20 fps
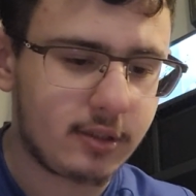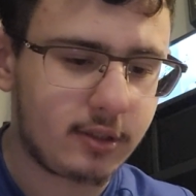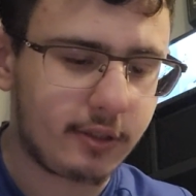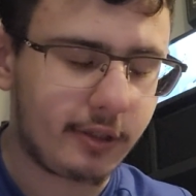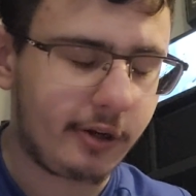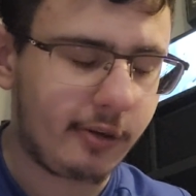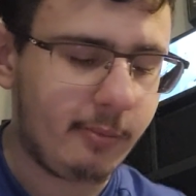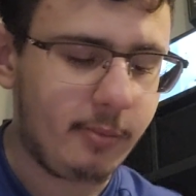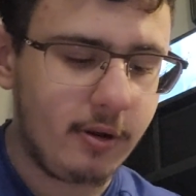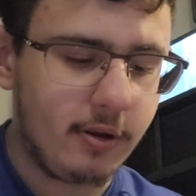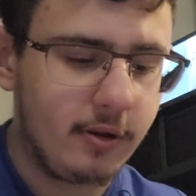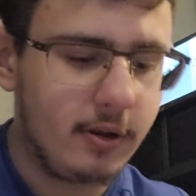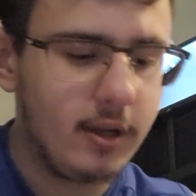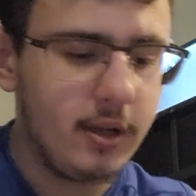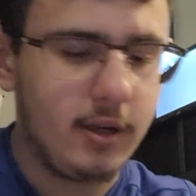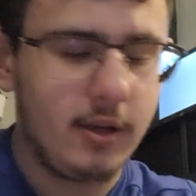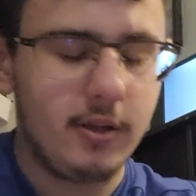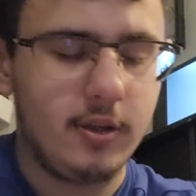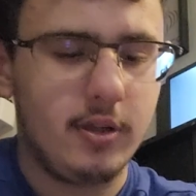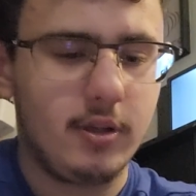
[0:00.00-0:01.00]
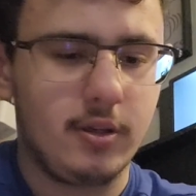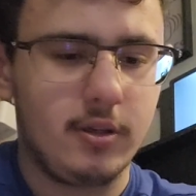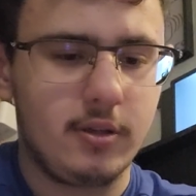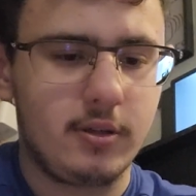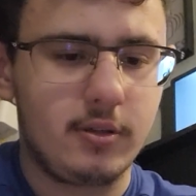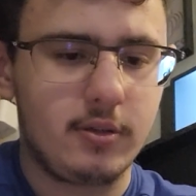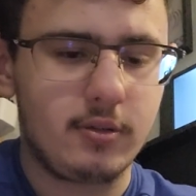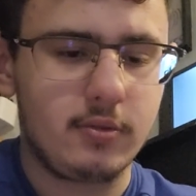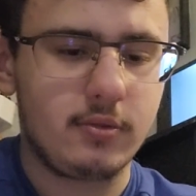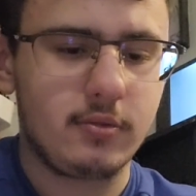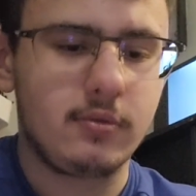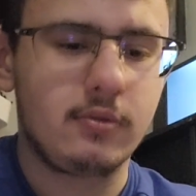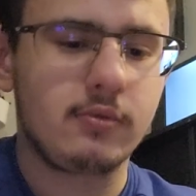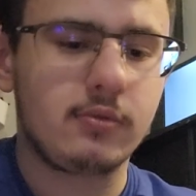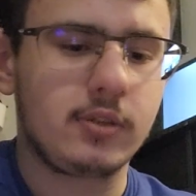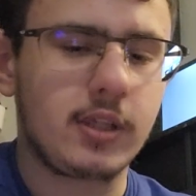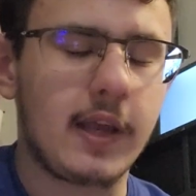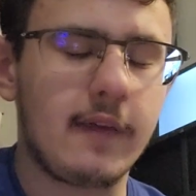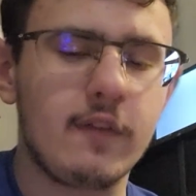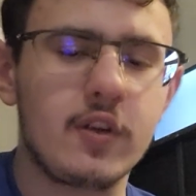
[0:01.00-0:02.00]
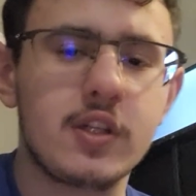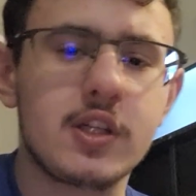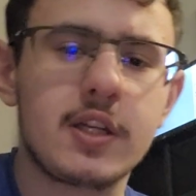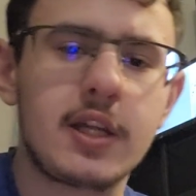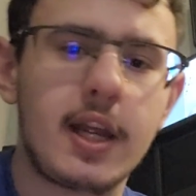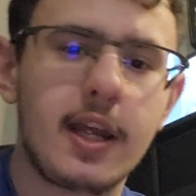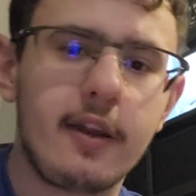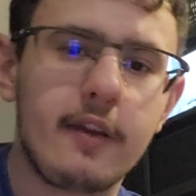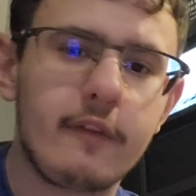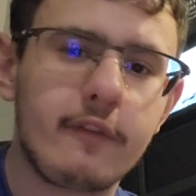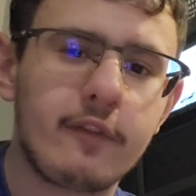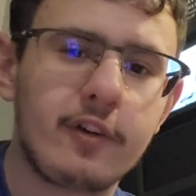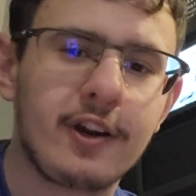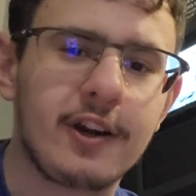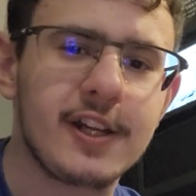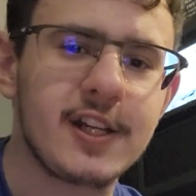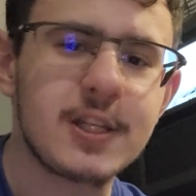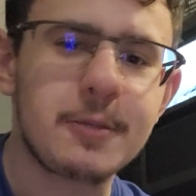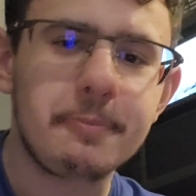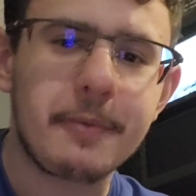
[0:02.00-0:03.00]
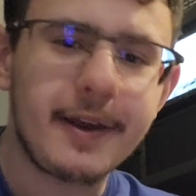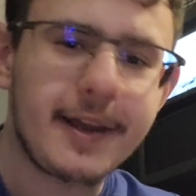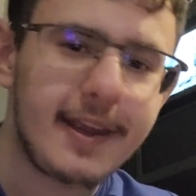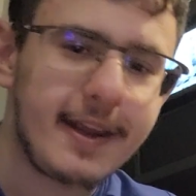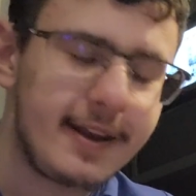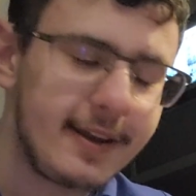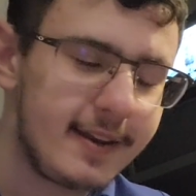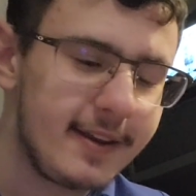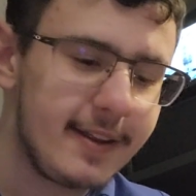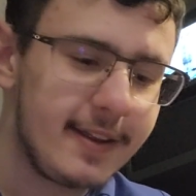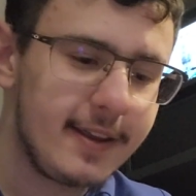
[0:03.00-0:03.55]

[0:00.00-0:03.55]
arm, gave his hand frostbite.